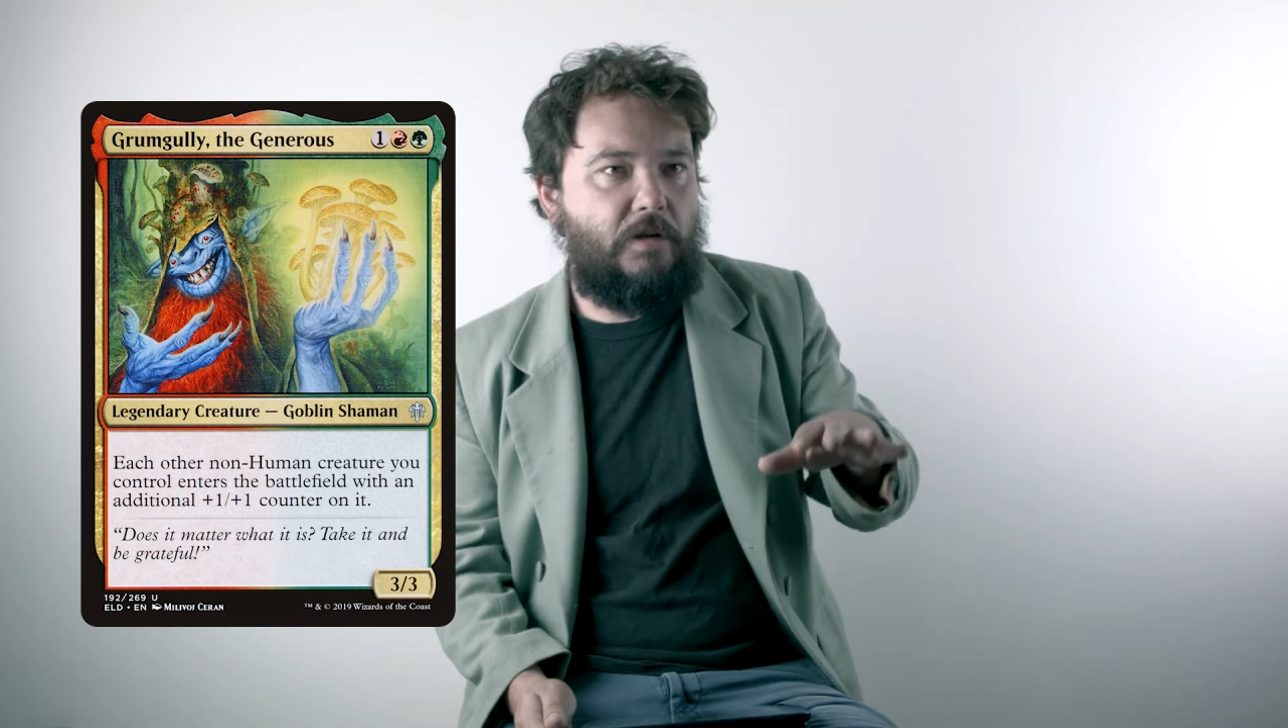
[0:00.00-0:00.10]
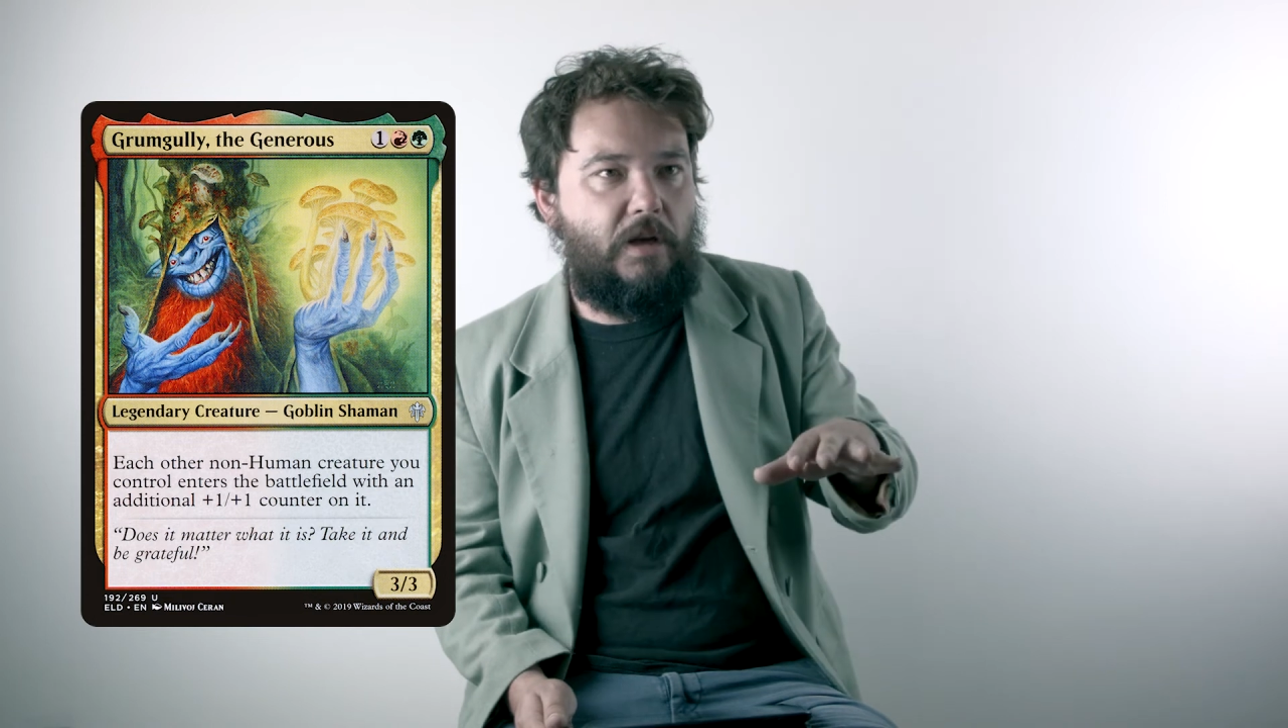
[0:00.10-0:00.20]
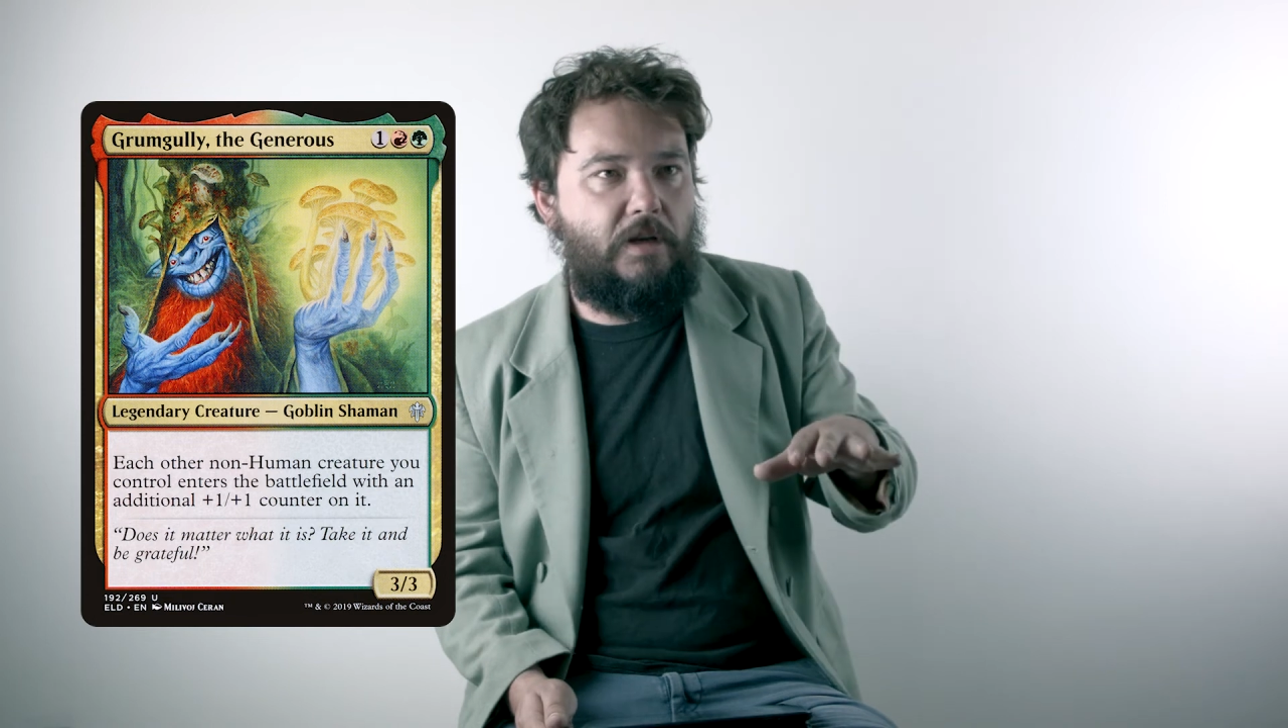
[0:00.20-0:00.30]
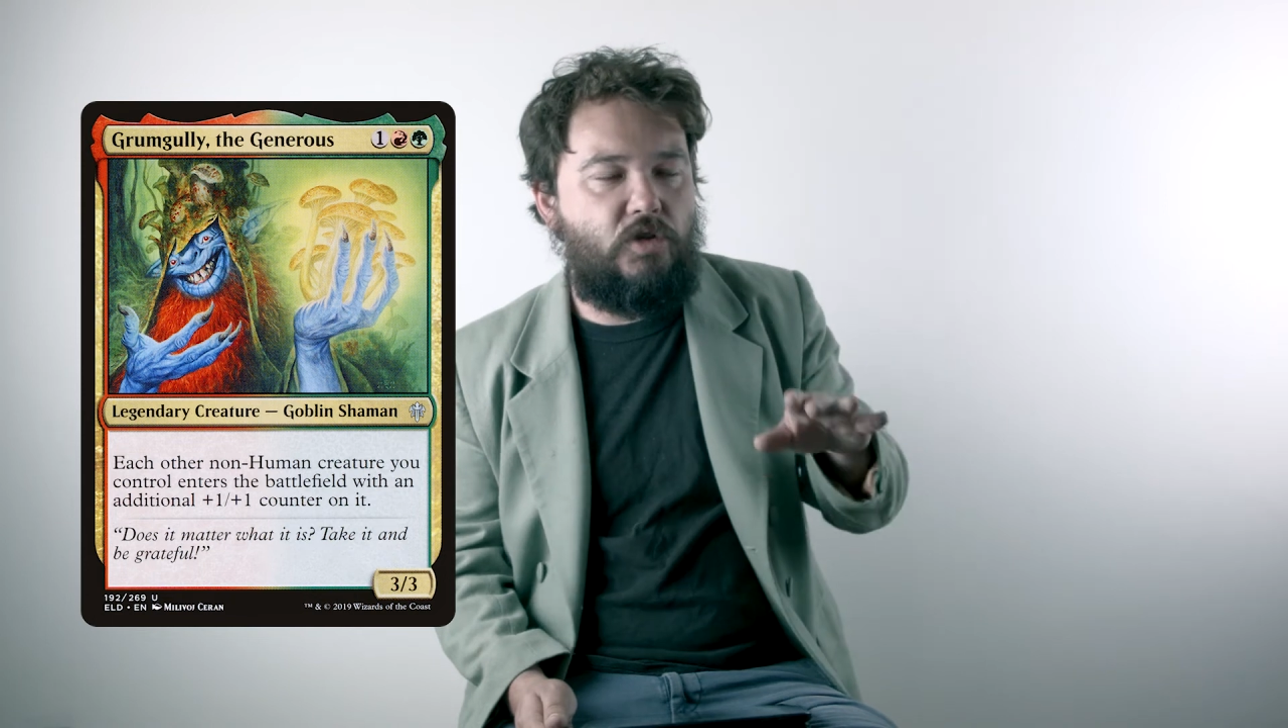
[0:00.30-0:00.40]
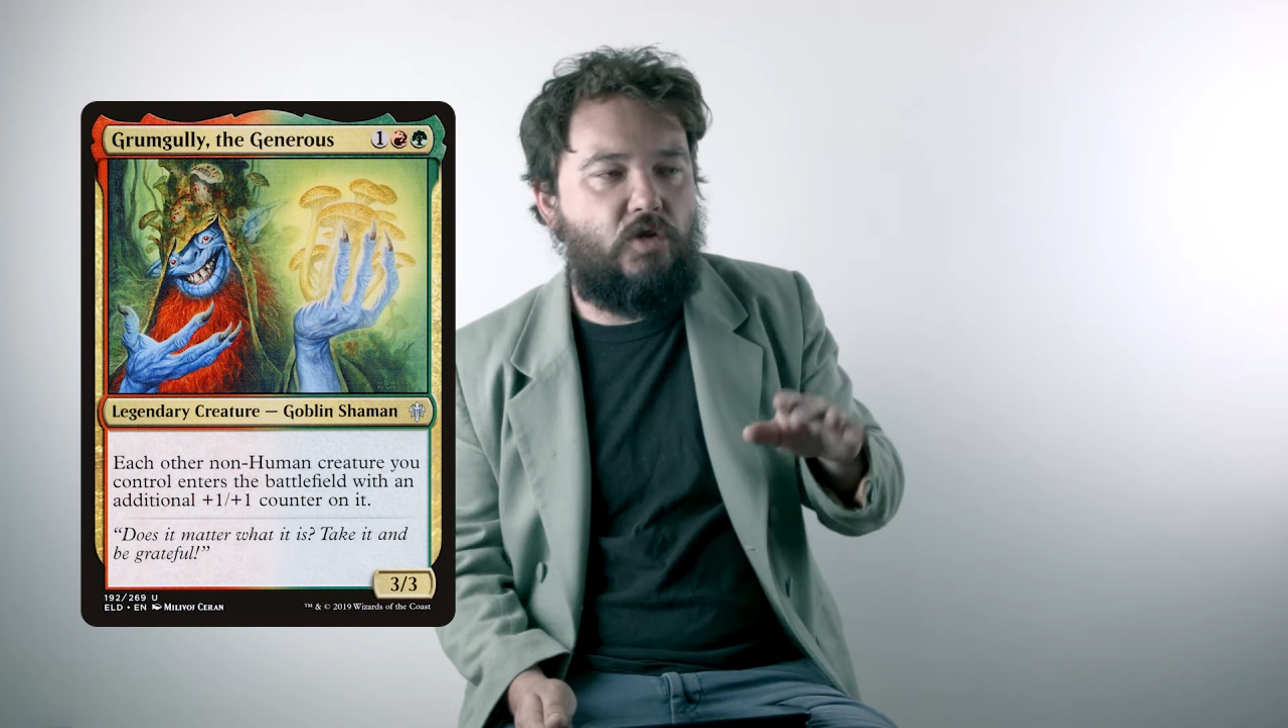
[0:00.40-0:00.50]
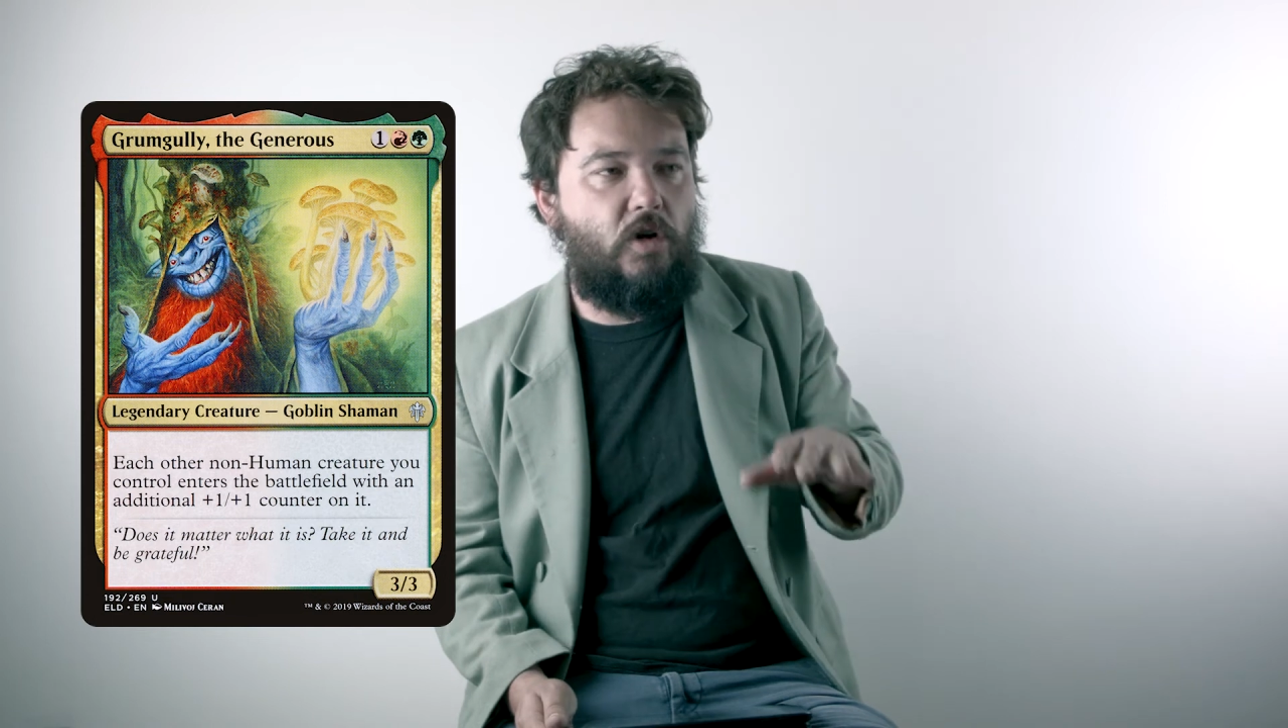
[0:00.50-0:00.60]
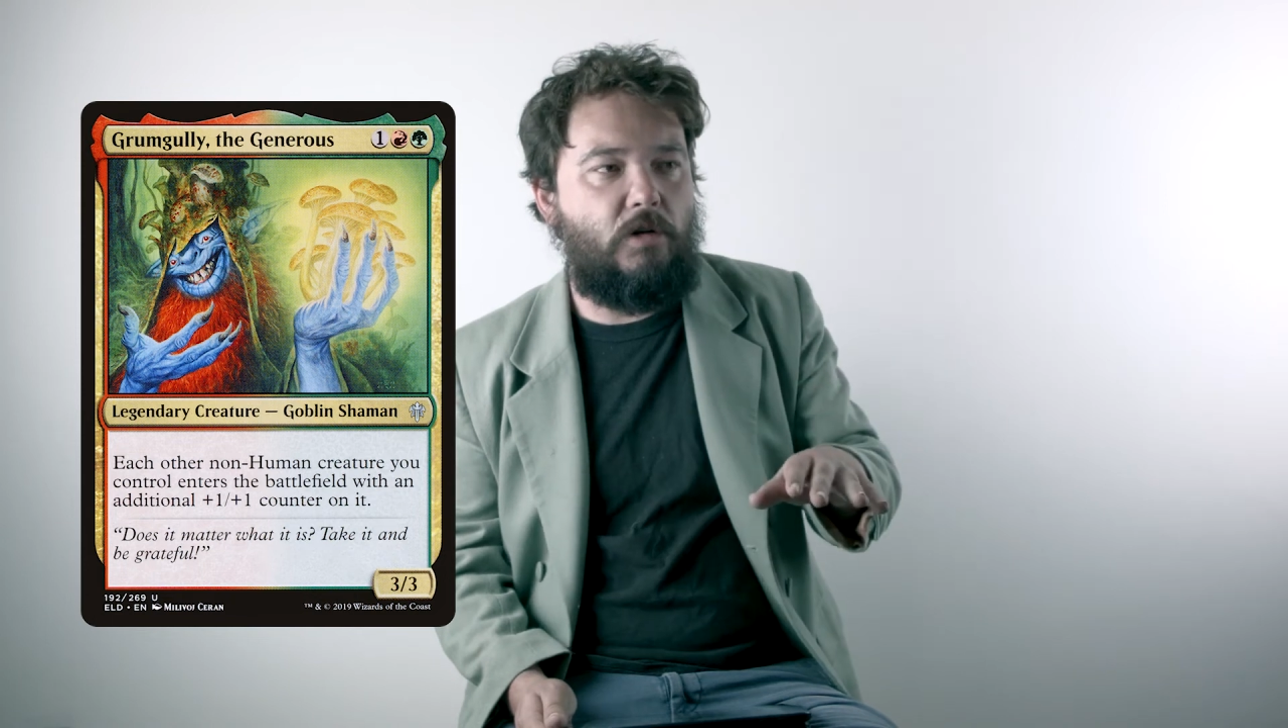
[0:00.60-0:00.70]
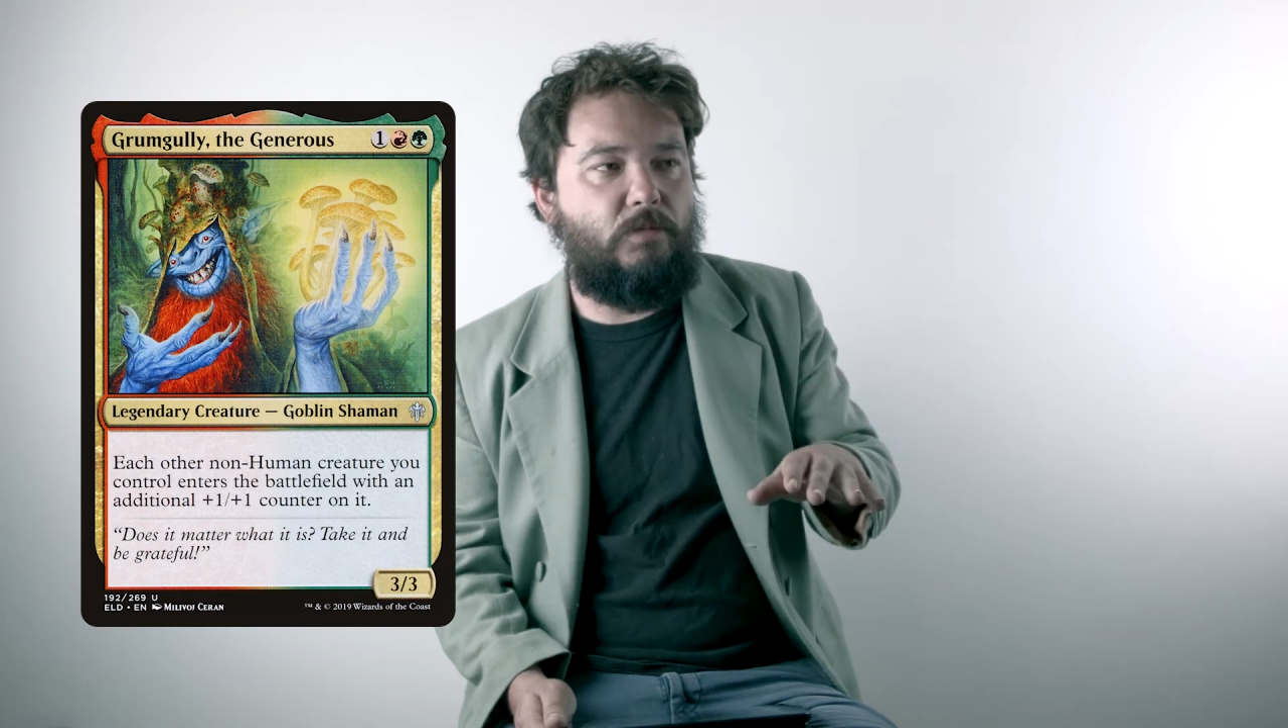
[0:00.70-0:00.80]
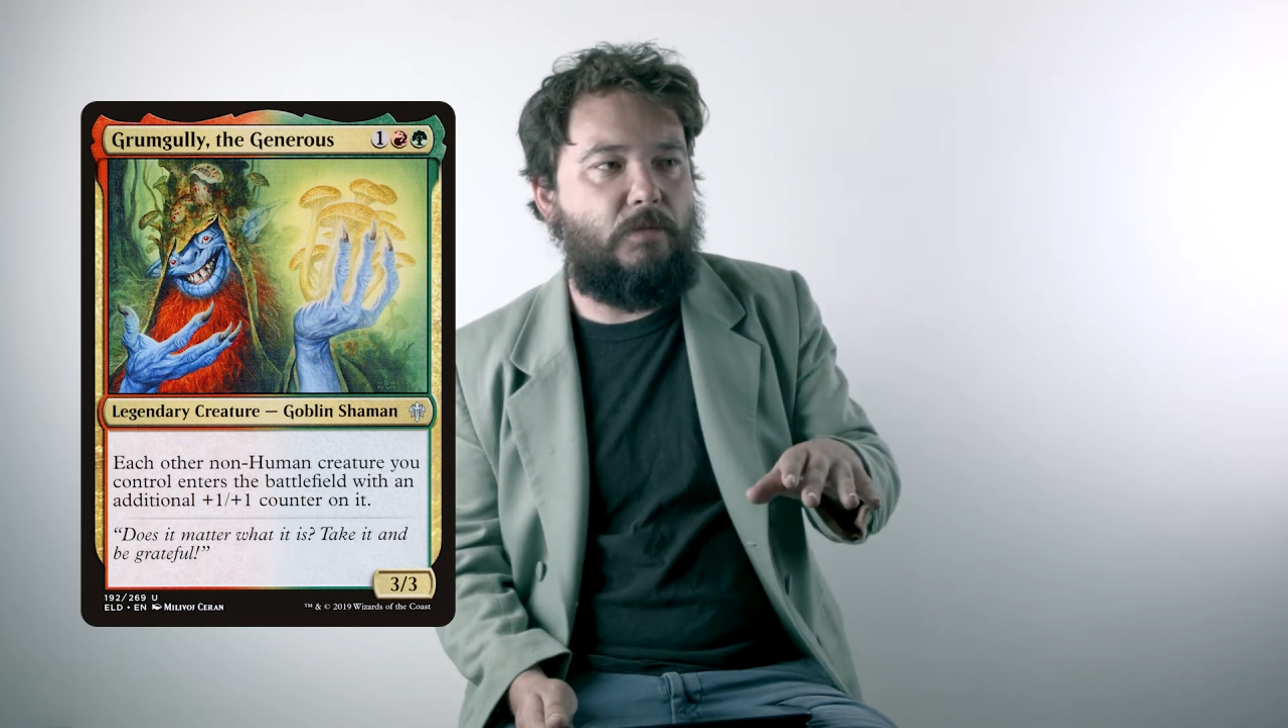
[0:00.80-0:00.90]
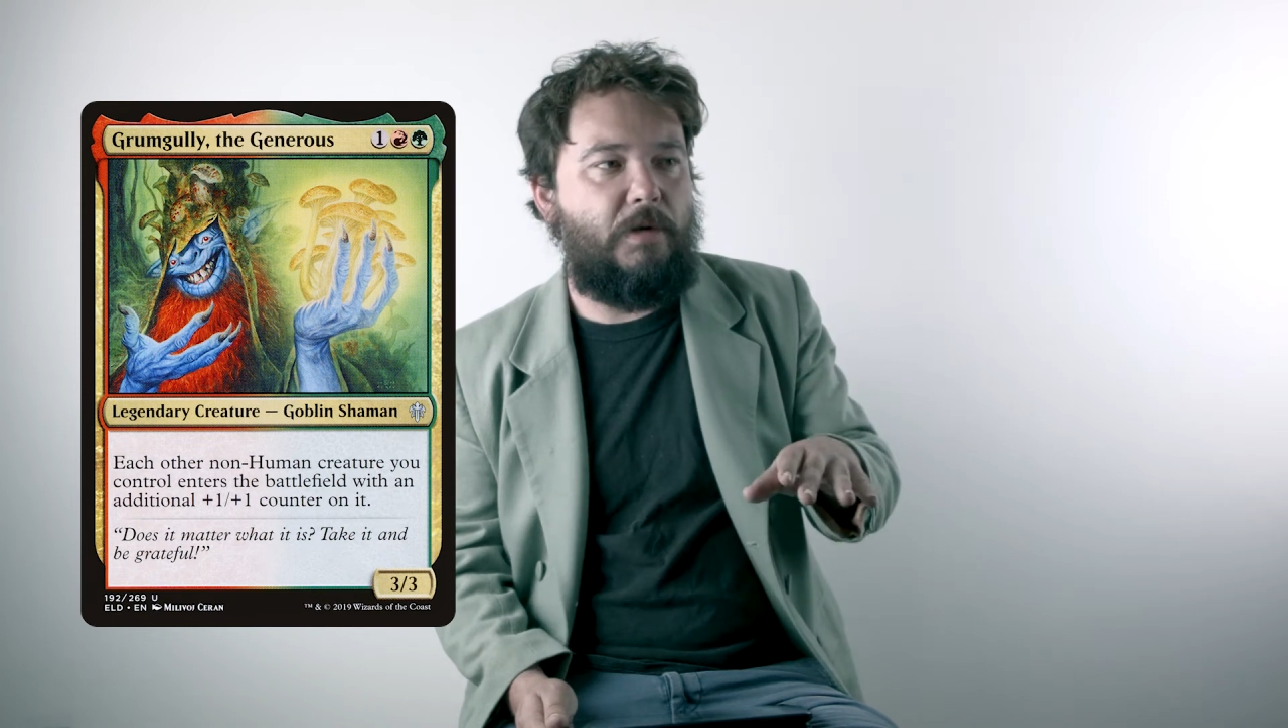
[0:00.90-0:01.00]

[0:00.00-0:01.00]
is notable